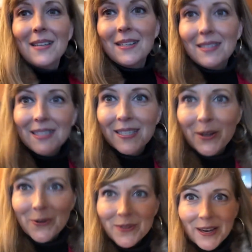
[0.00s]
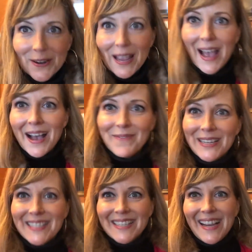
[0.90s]
So there you have
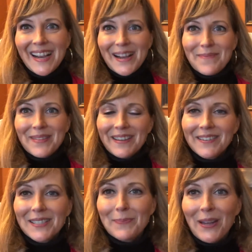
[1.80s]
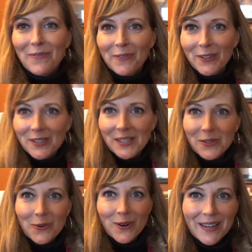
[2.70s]
it. There is my first
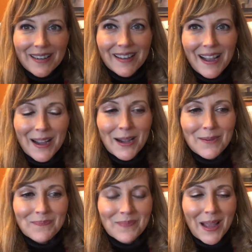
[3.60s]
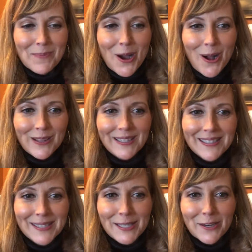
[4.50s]
story. I'm calling
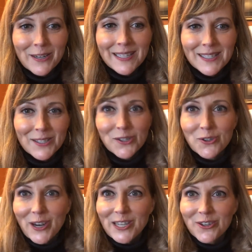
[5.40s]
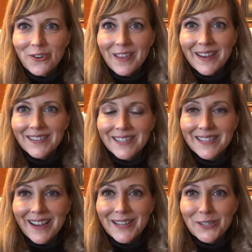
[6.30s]
this series Stranger Things
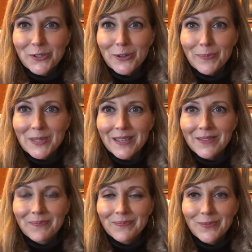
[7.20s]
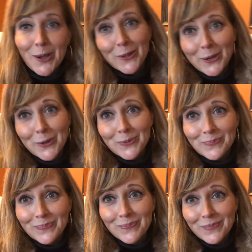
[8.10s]
Unscripted. Although
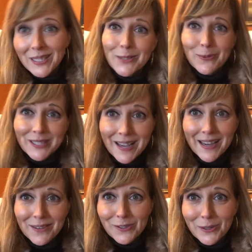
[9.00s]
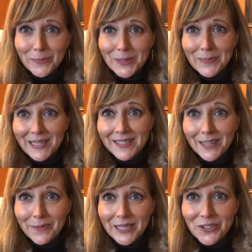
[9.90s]
this was kind of scripted because
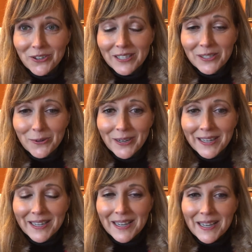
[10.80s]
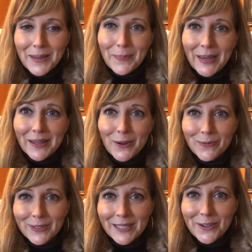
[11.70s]
I read you the story, but
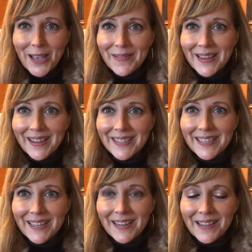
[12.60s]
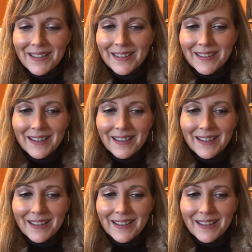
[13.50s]
hopefully you get the idea. I think